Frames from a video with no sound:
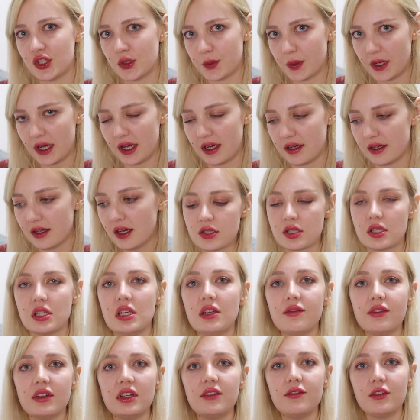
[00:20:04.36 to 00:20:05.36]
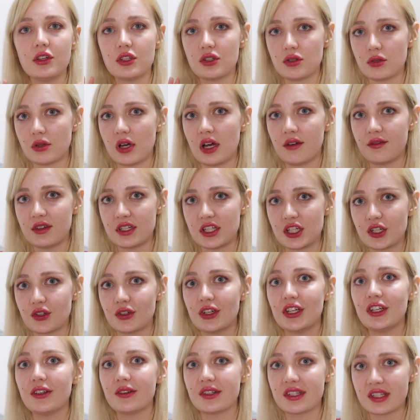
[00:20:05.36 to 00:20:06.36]
Japan. So even if you do not have a
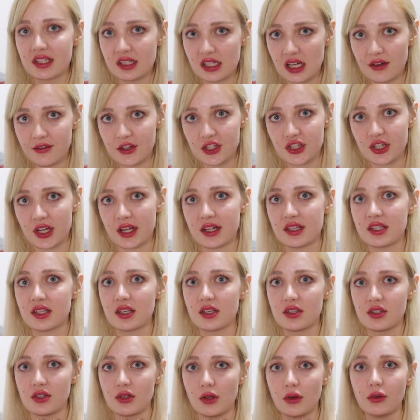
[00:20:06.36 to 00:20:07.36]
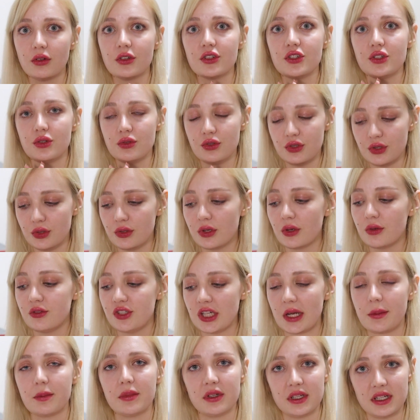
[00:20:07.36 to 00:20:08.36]
degree, you still have a chance as long as you do know
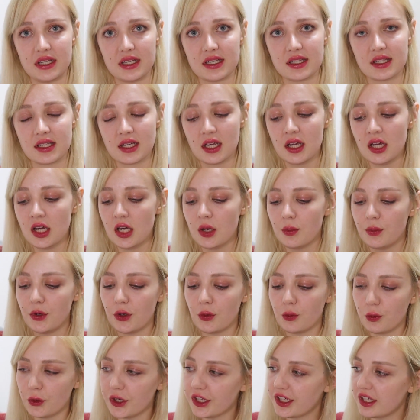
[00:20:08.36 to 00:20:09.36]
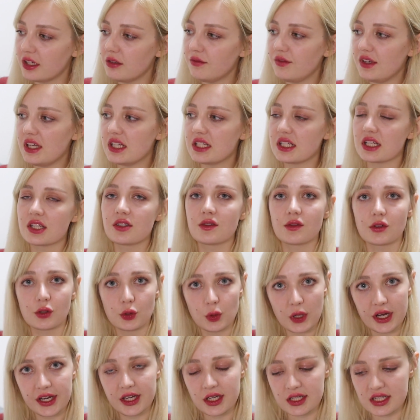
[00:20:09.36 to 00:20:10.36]
Japanese. But working visas
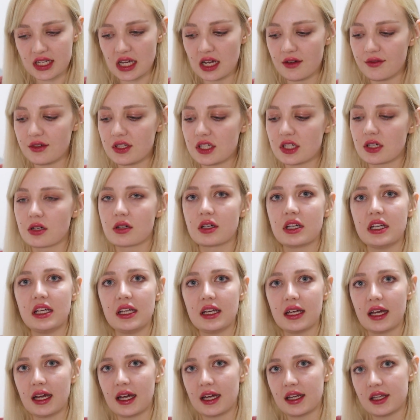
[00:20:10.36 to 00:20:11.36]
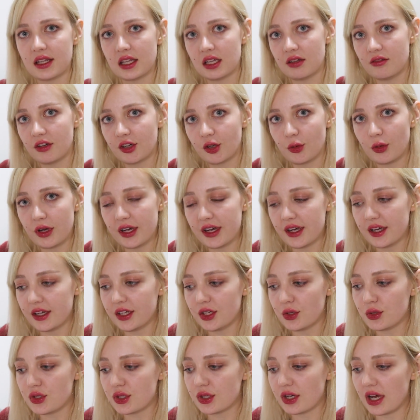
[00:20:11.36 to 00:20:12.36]
require you to have a degree, and they require
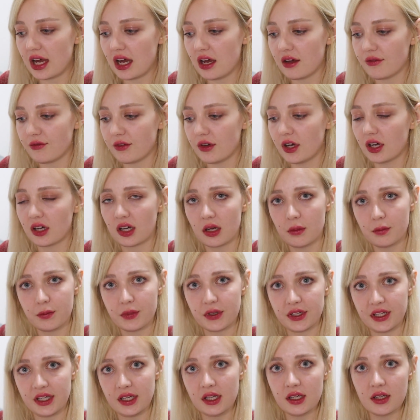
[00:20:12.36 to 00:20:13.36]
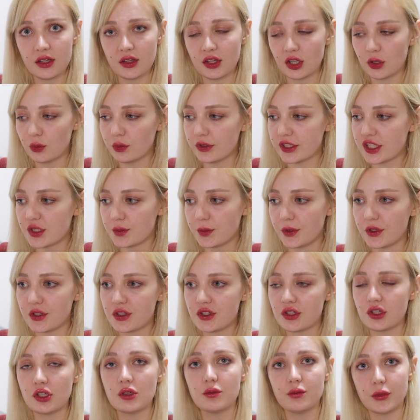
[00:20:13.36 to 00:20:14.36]
you to have a company that will
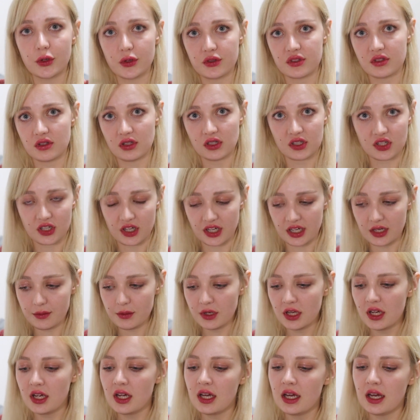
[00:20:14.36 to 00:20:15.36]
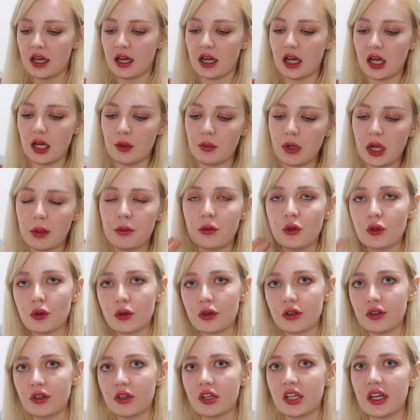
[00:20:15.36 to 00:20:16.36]
sponsor you most of the time. I'm not
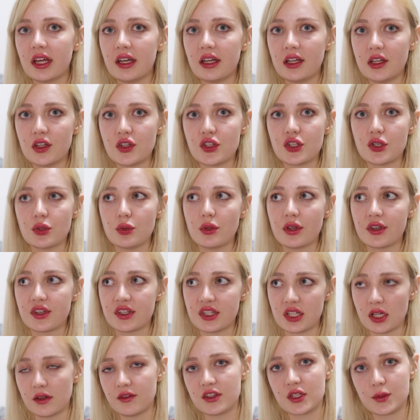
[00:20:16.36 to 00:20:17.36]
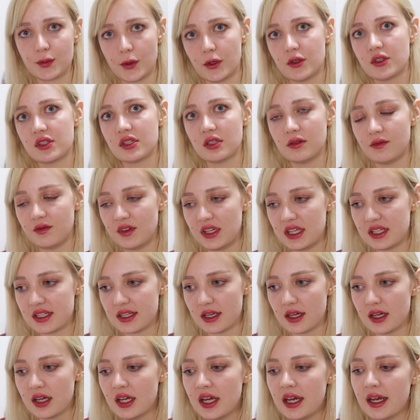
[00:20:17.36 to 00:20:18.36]
going to get into the self-sponsored
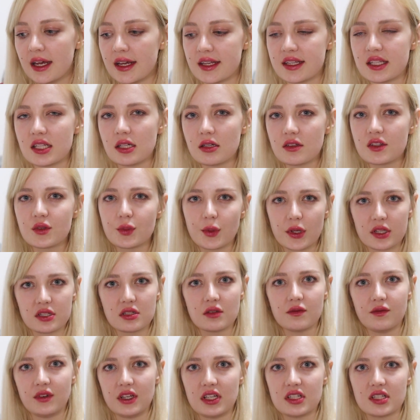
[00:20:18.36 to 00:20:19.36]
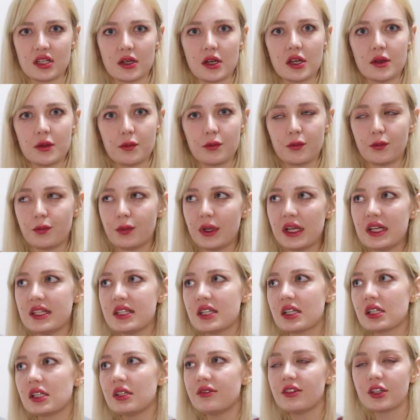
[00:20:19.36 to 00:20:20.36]
visa. A self-sponsored visa
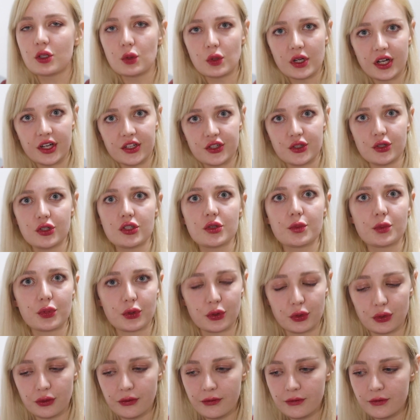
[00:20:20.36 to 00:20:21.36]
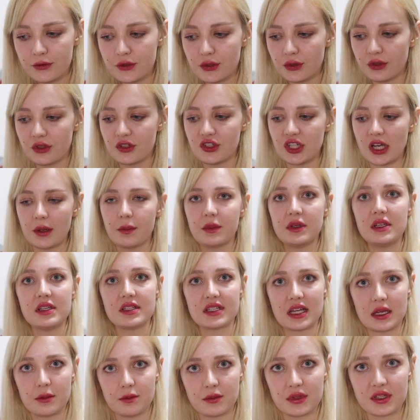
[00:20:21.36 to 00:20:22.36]
basically requires you to prove to the
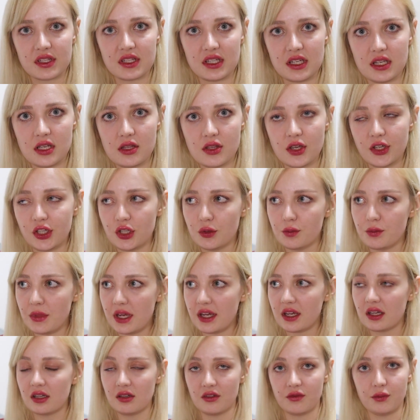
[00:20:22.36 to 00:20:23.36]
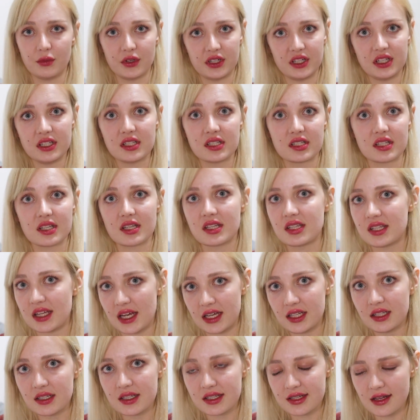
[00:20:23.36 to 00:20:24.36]
Japanese embassy that you make enough money to
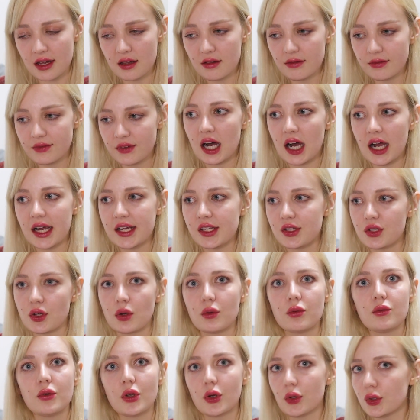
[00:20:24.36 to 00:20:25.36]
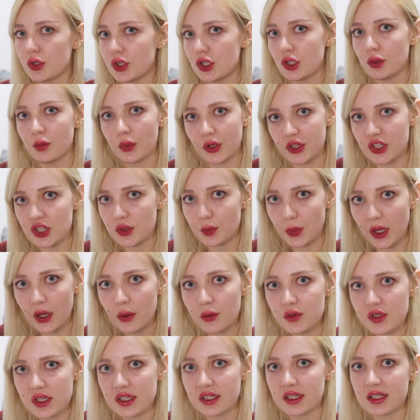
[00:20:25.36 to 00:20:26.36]
sustain yourself. I don't know too much
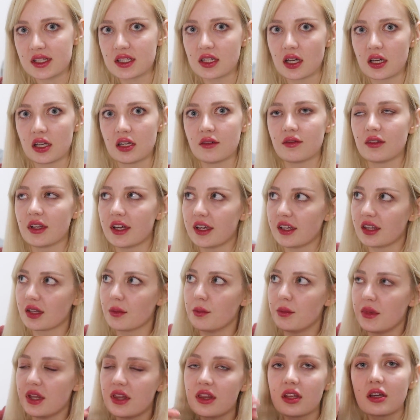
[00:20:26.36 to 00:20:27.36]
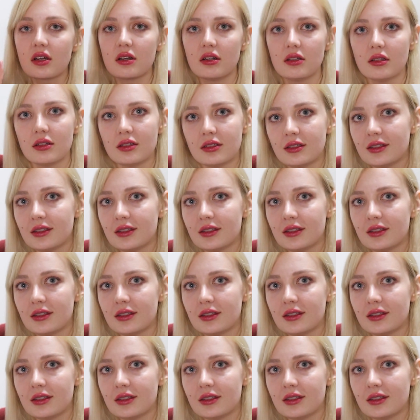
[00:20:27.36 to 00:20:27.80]
about it. It's kind of like the mythical